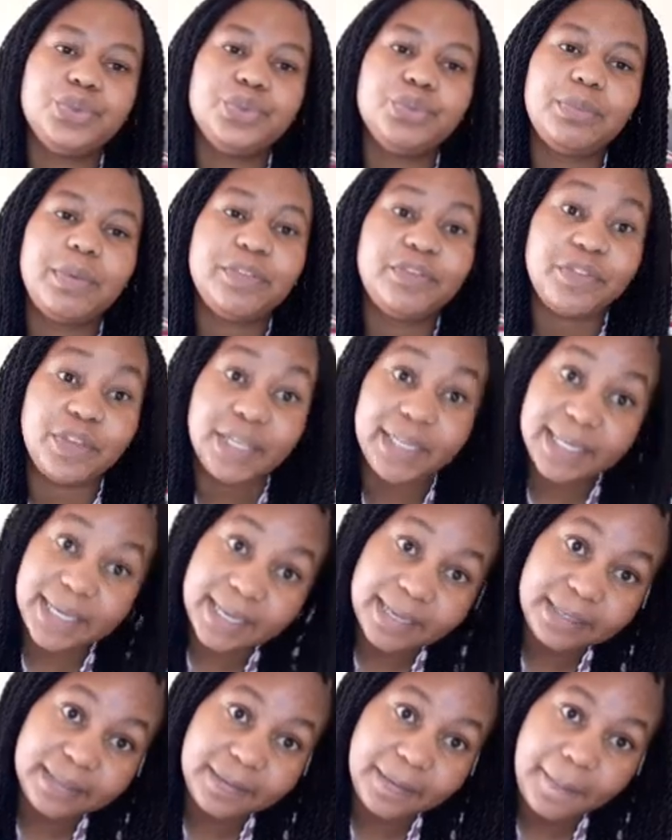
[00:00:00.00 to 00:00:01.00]

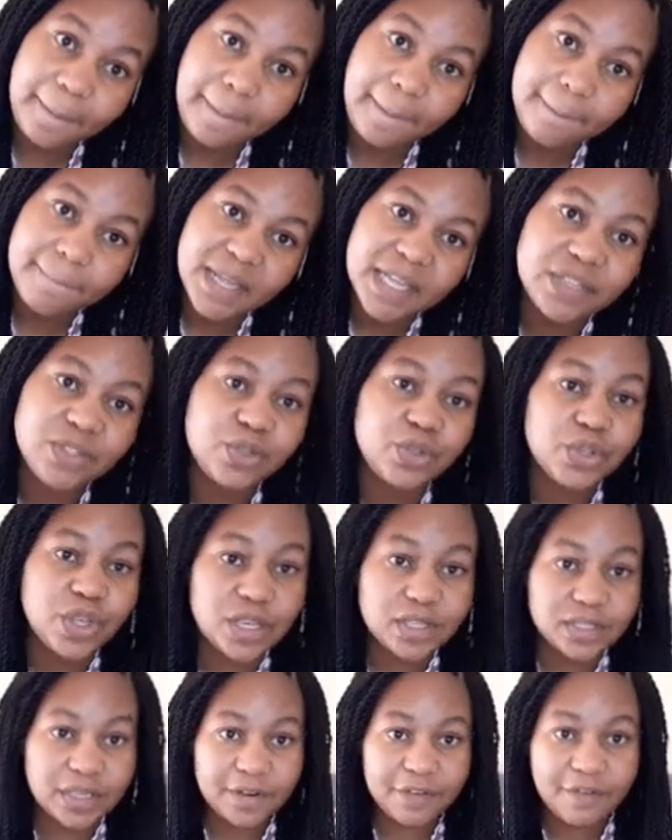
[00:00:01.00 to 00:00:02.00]
Mafikeng in
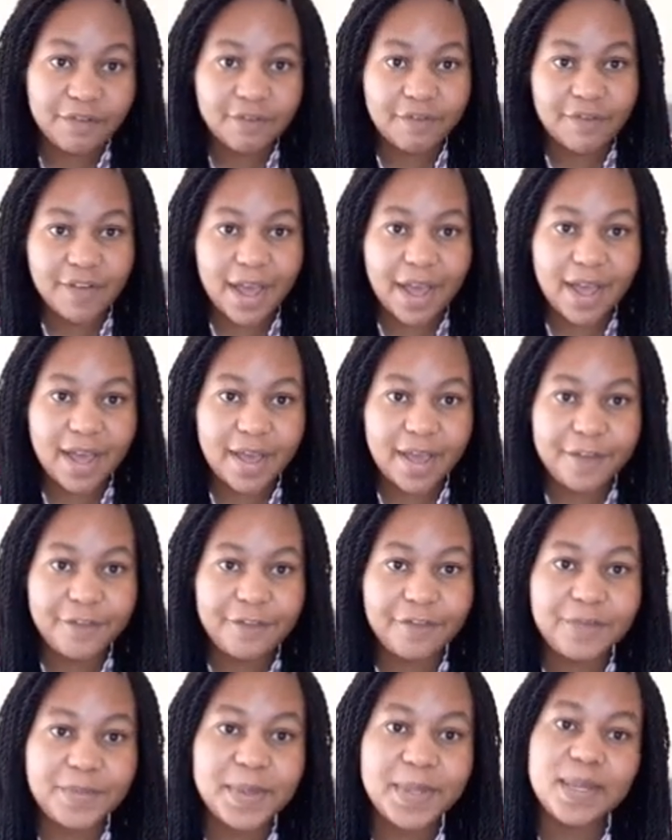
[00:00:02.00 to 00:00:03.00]
2005
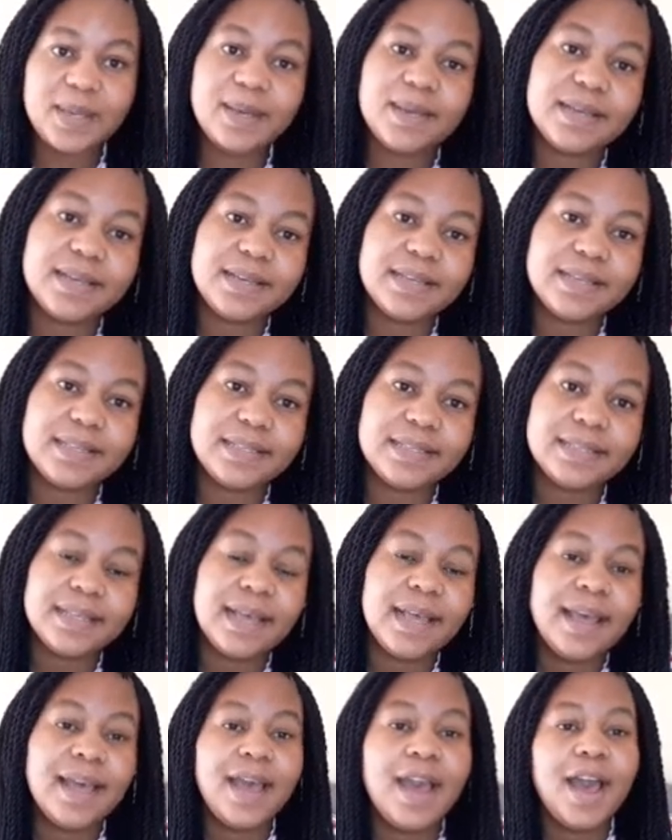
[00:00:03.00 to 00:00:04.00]
because
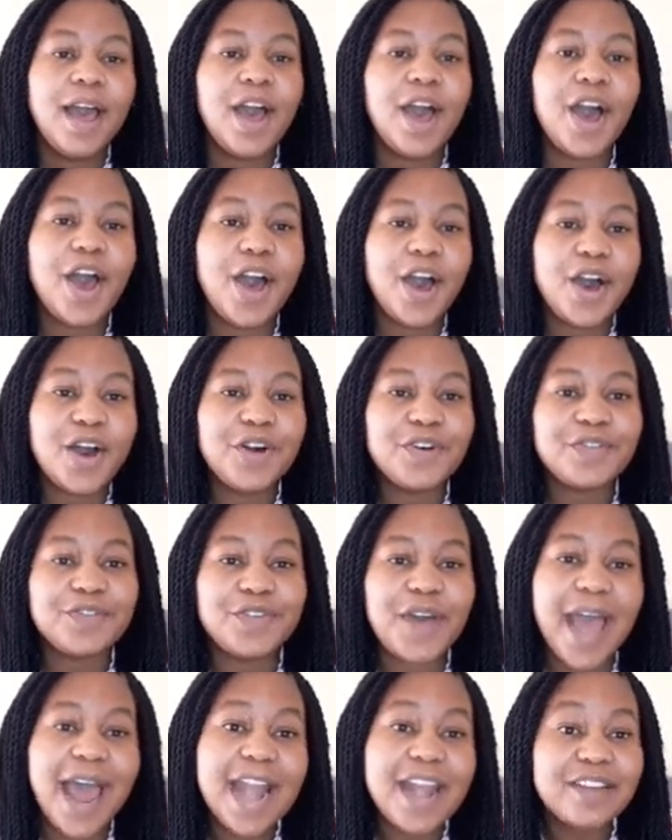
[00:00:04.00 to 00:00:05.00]

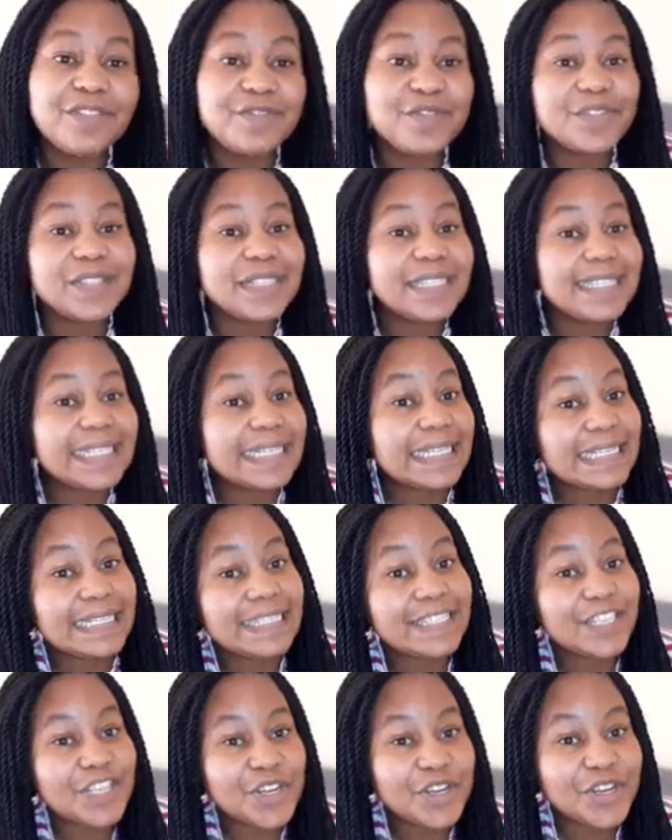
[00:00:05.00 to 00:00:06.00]
of unforeseen
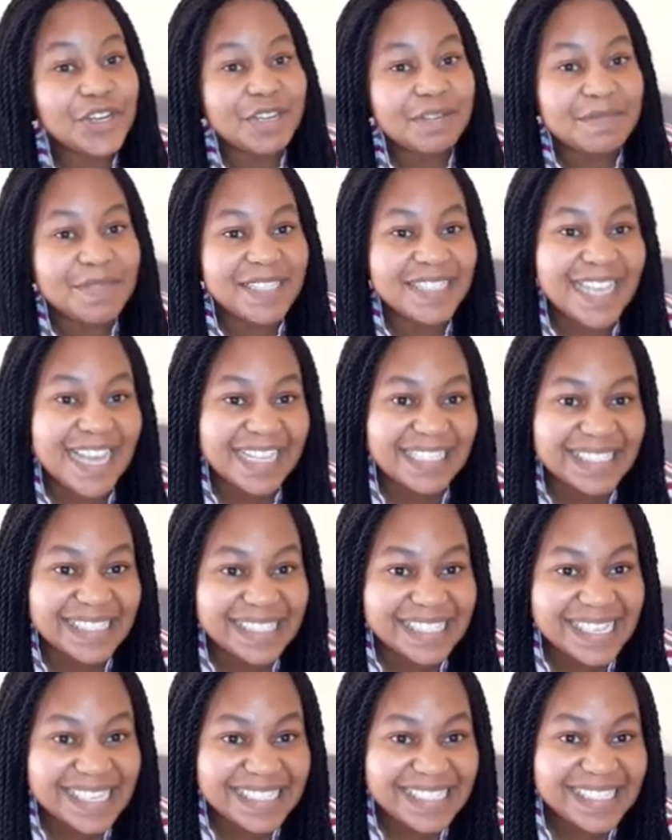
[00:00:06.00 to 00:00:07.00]

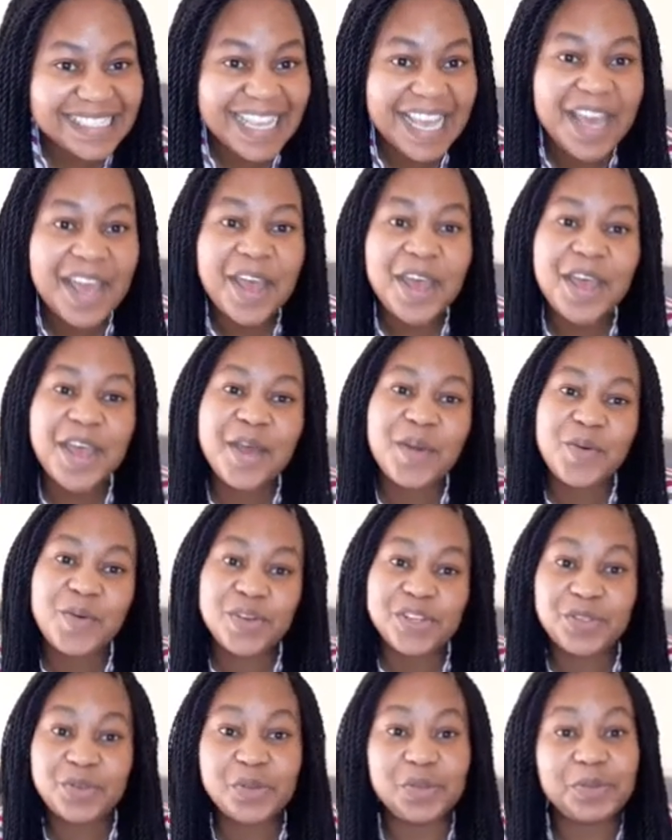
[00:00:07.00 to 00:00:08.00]
circumstances,
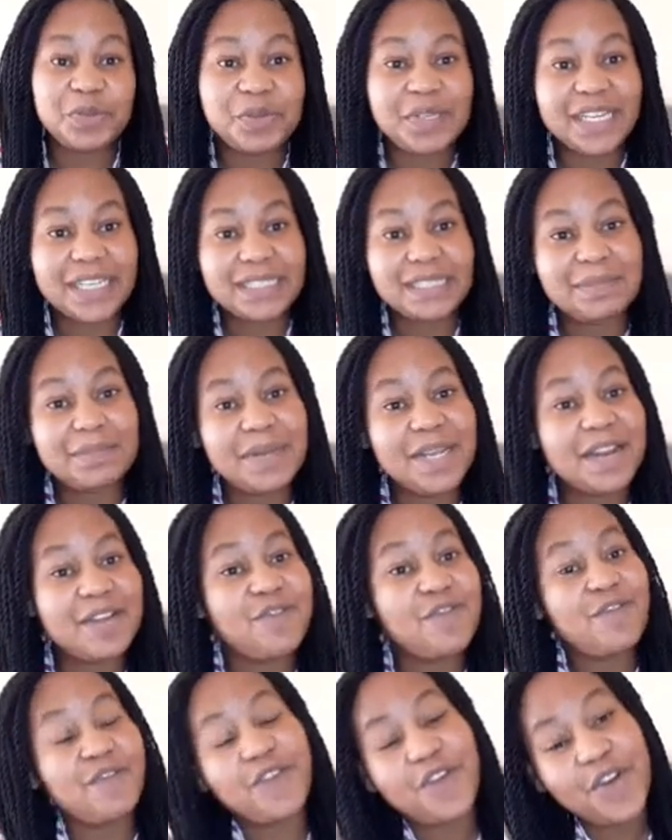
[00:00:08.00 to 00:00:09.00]
which will be explained
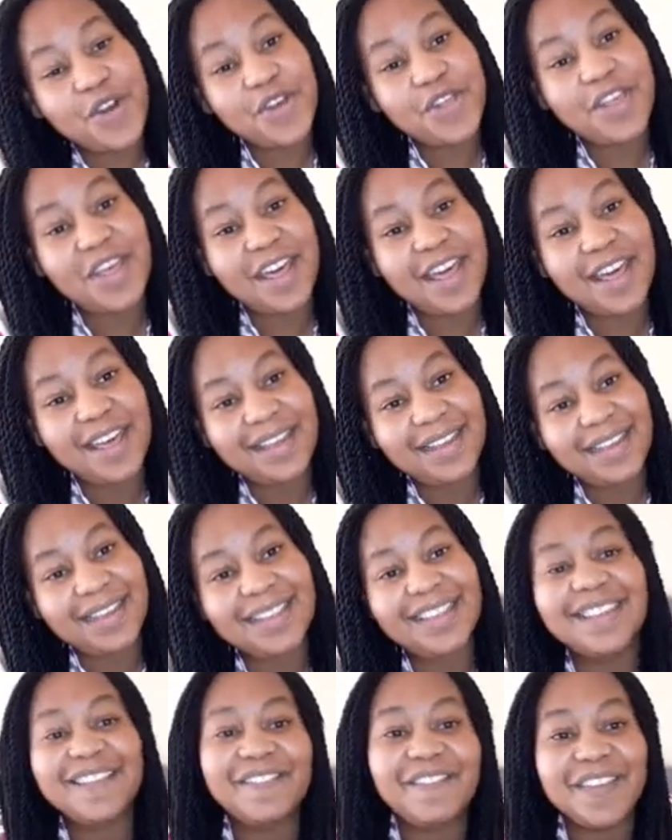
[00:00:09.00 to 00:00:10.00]
further
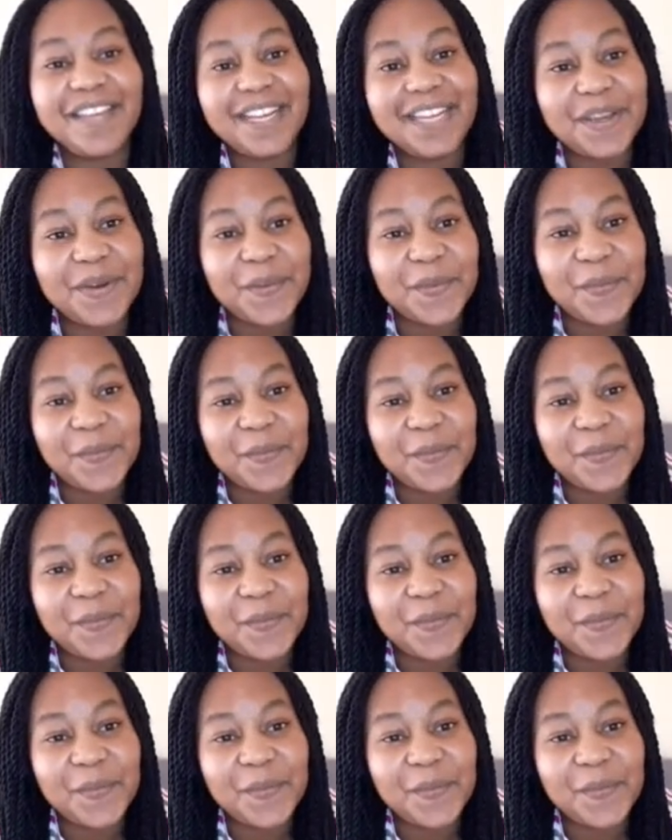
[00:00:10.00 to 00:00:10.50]
in the video.